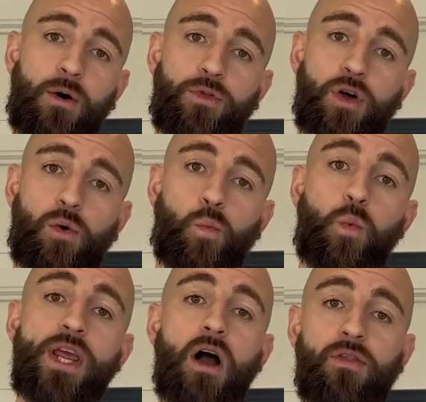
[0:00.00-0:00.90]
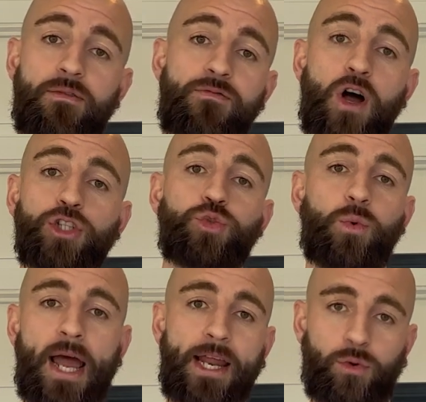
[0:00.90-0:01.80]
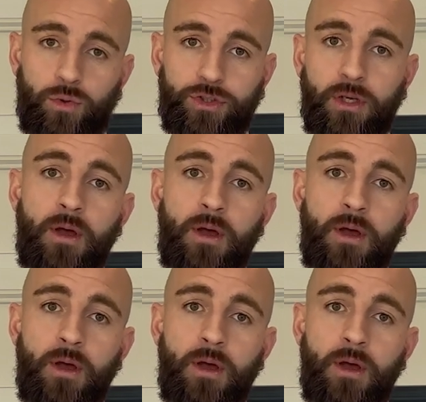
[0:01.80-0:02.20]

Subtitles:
that we are the virtual landlord